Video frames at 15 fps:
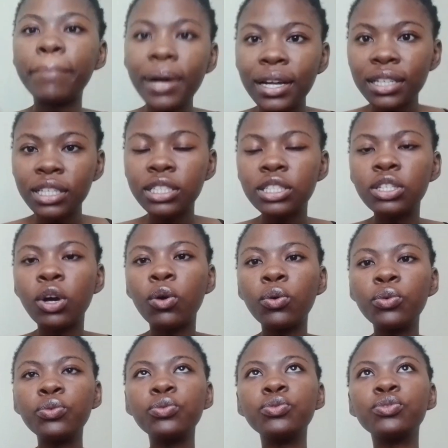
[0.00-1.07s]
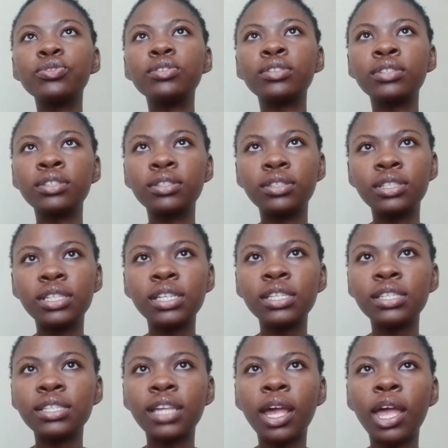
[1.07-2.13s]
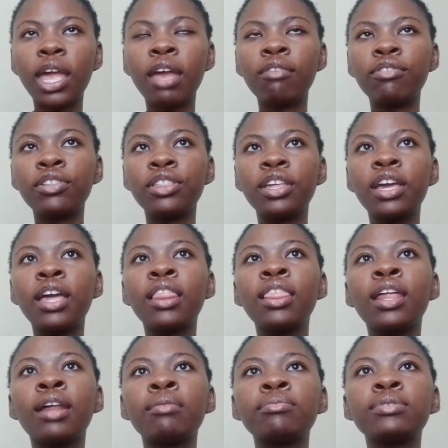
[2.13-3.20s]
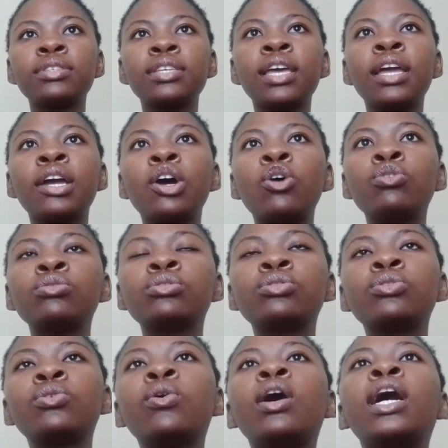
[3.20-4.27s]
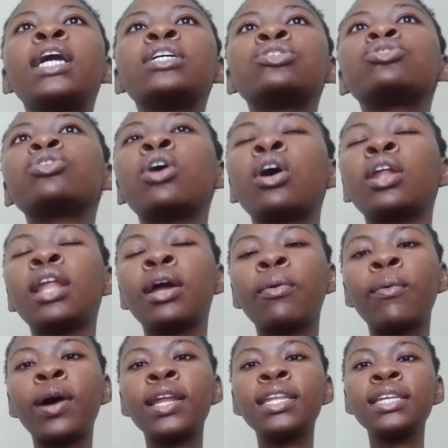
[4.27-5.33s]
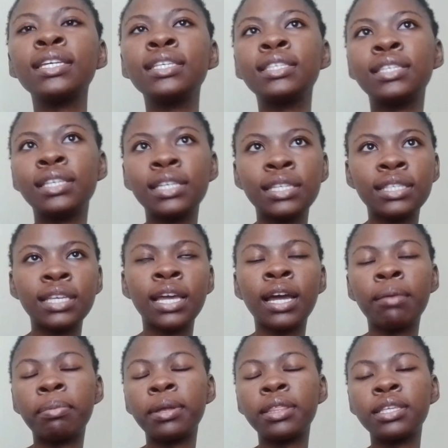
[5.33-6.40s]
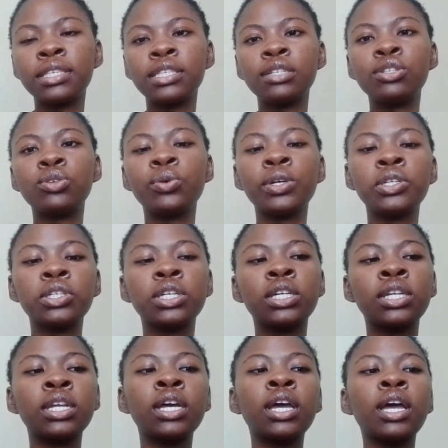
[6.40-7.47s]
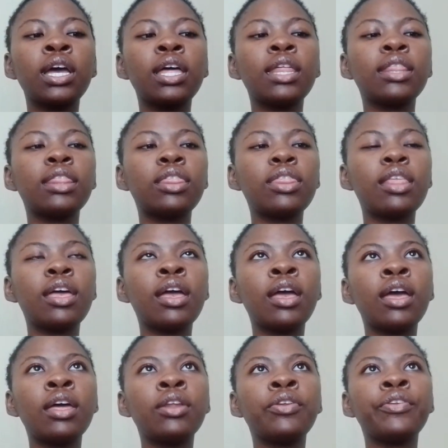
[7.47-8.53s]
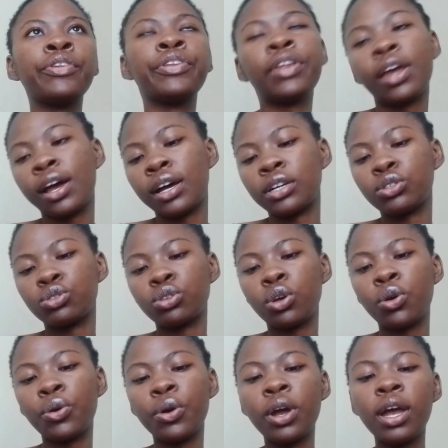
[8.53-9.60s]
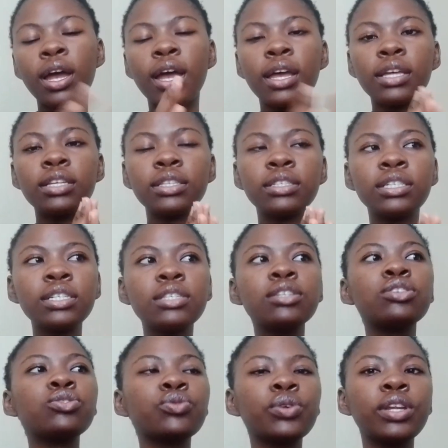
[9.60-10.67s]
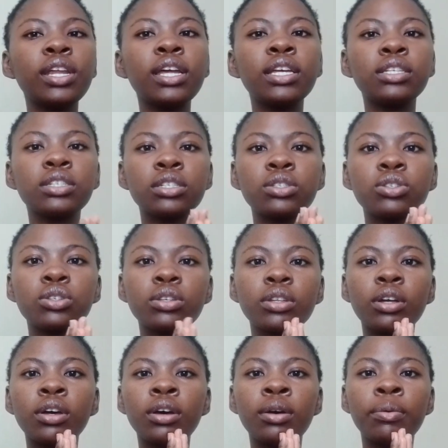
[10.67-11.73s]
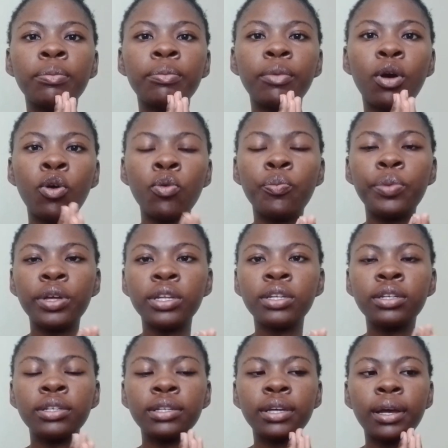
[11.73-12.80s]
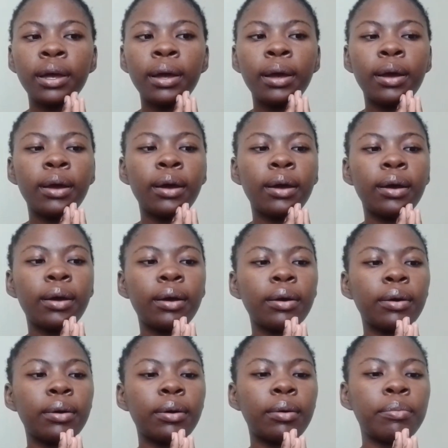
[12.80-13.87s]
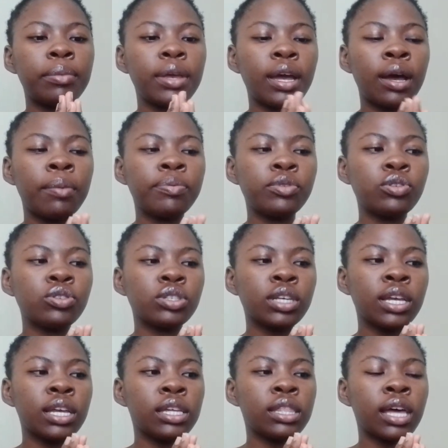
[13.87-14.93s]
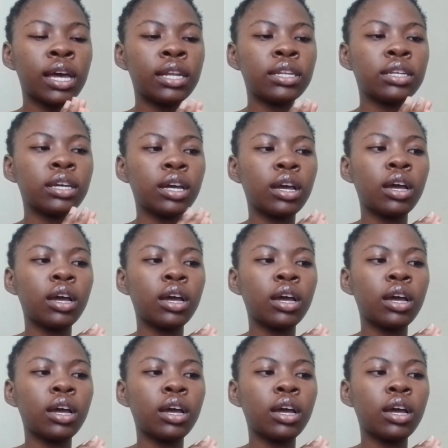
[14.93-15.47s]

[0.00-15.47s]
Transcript: But don't just take everything that I'm saying. Also ask God, like, what is he saying about the situation? And yeah, so just this reading is just opened me up to say that